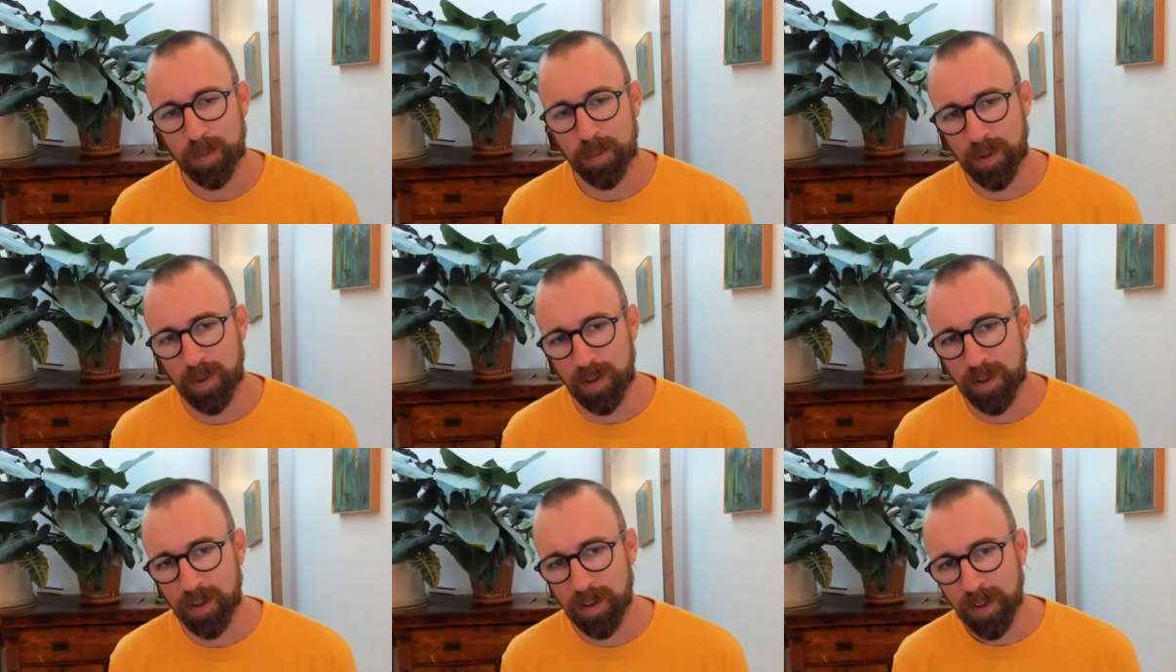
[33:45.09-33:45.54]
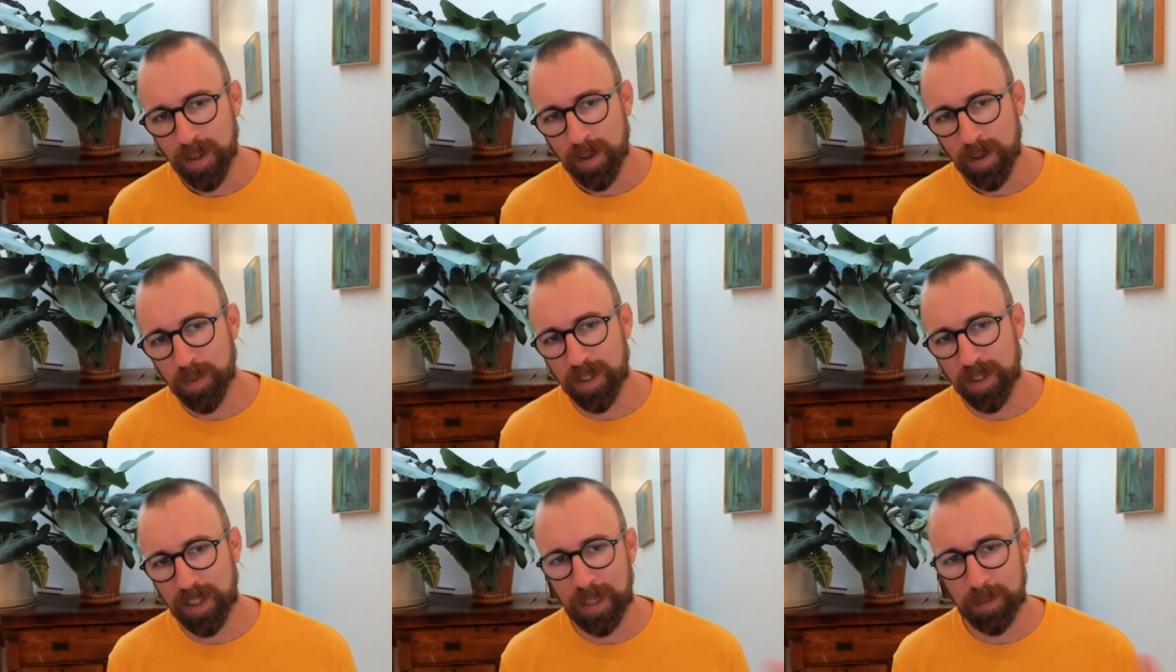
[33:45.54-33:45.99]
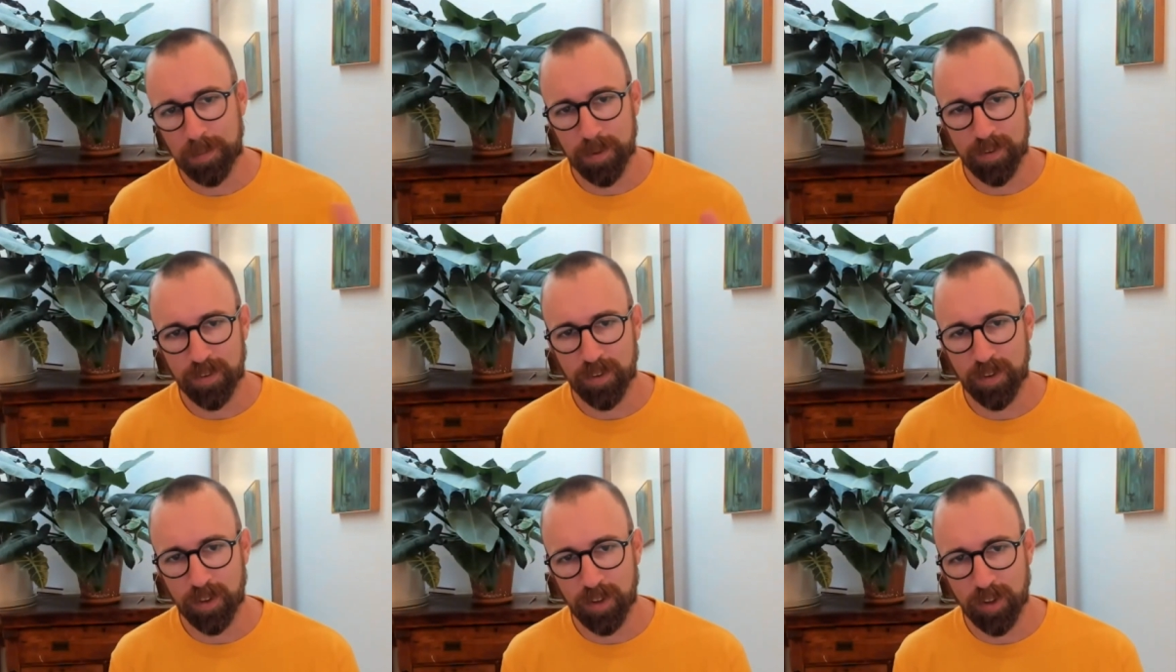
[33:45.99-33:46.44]
where we keep a
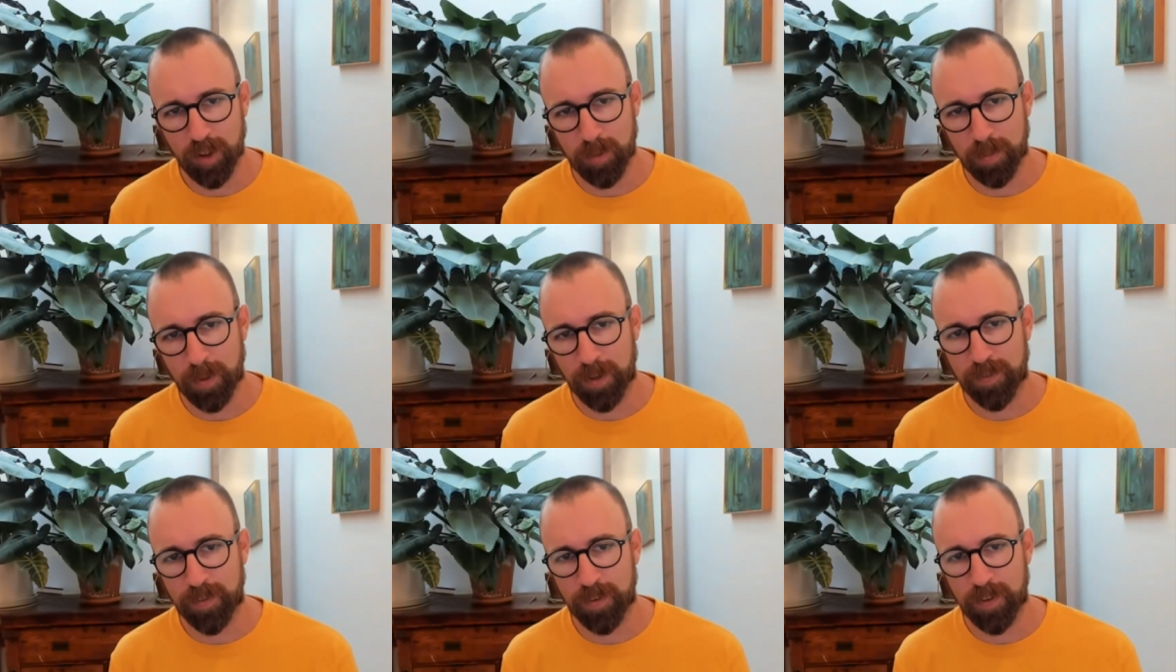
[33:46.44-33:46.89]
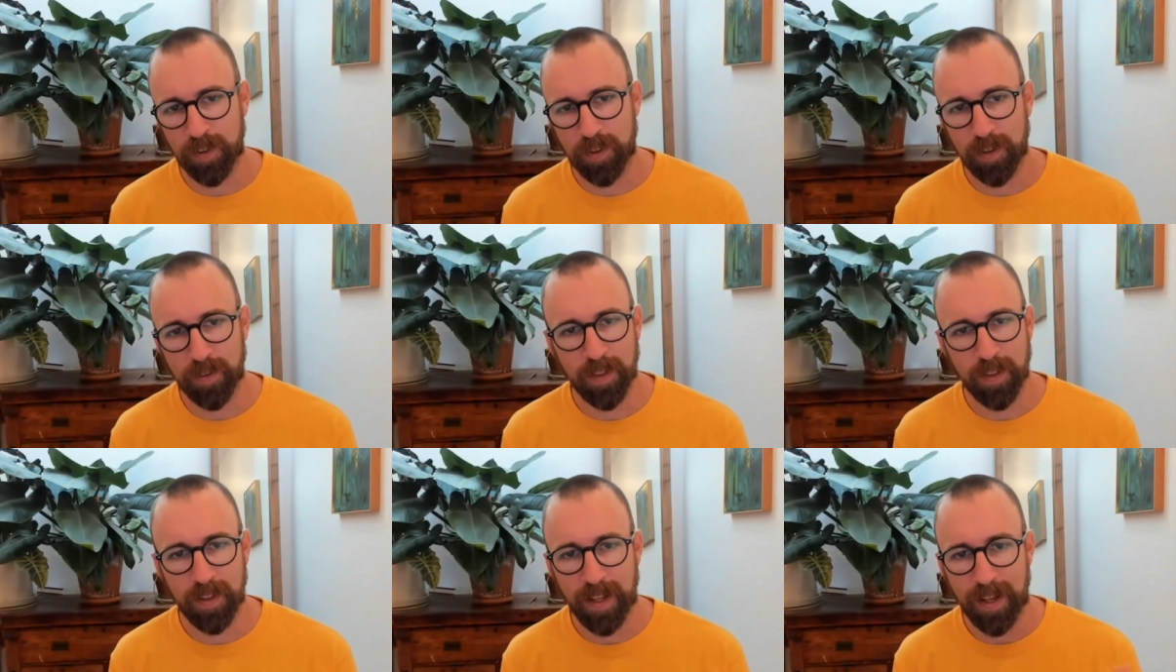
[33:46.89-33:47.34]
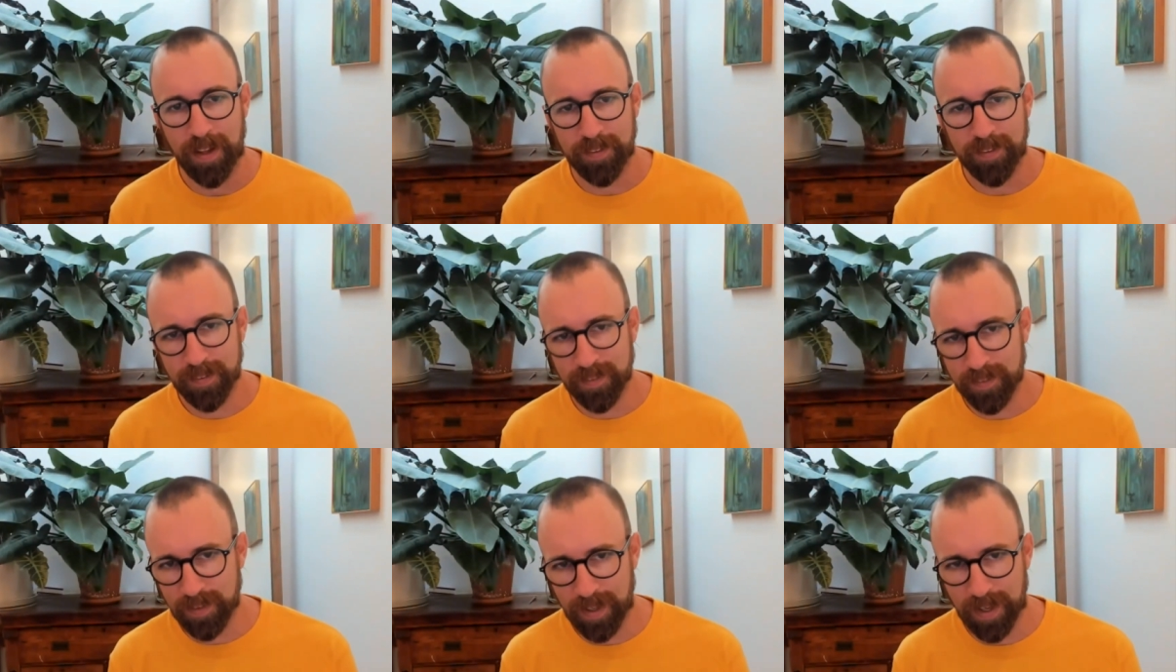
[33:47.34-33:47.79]
circular buffer of the
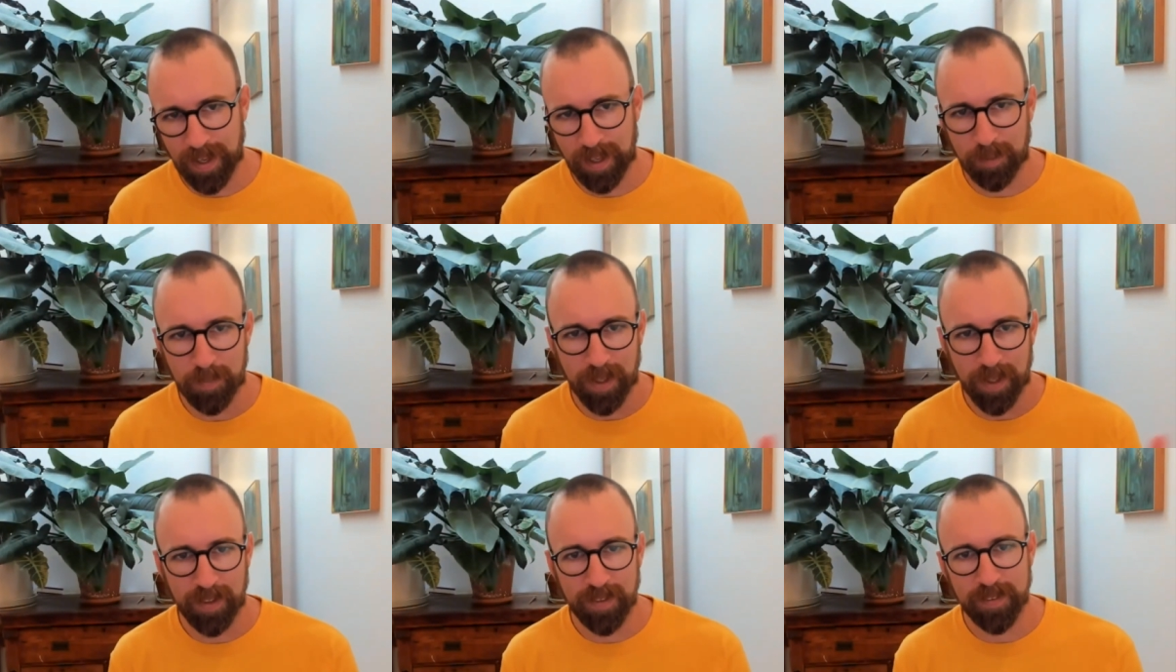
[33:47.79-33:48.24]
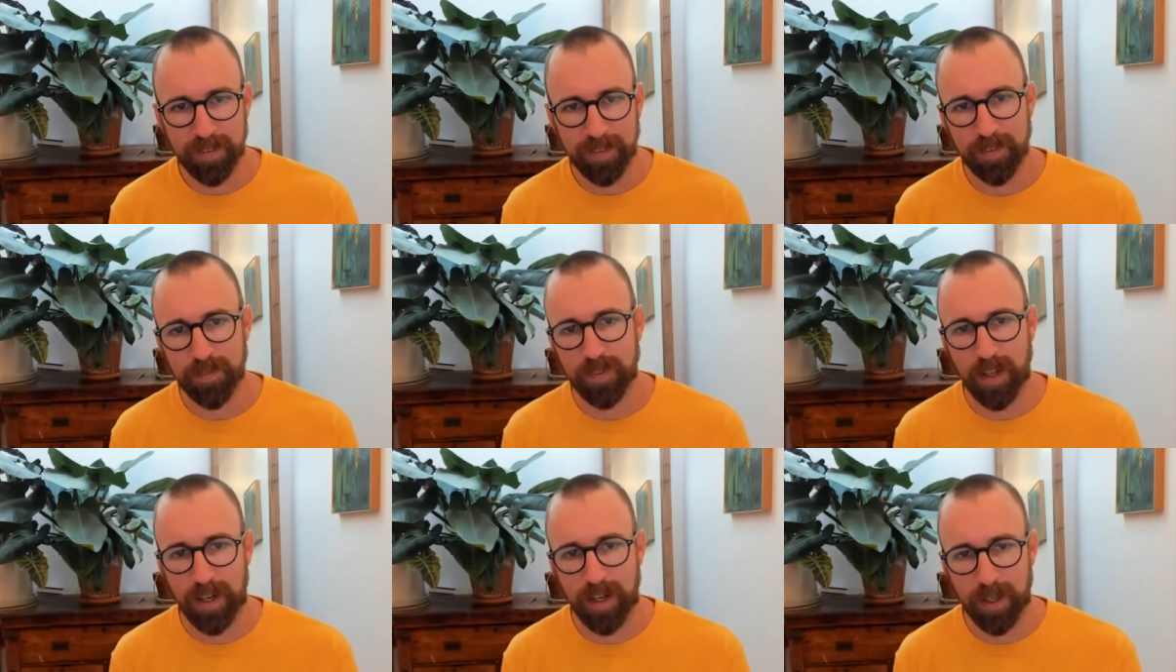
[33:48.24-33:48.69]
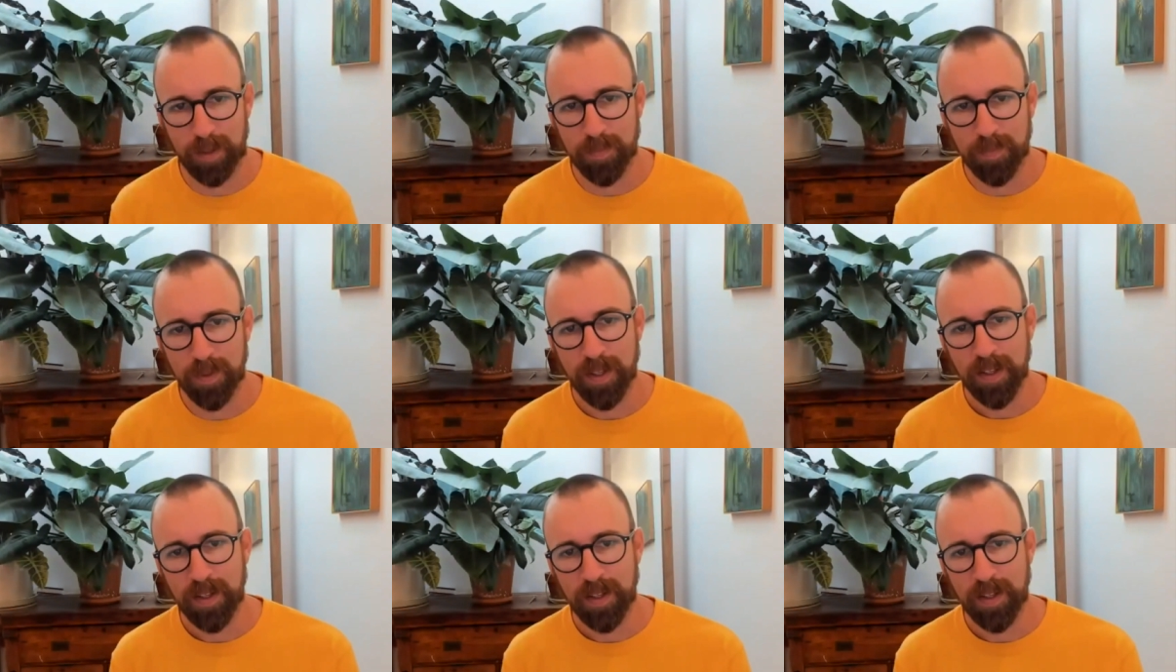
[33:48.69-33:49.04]
last n minutes of time.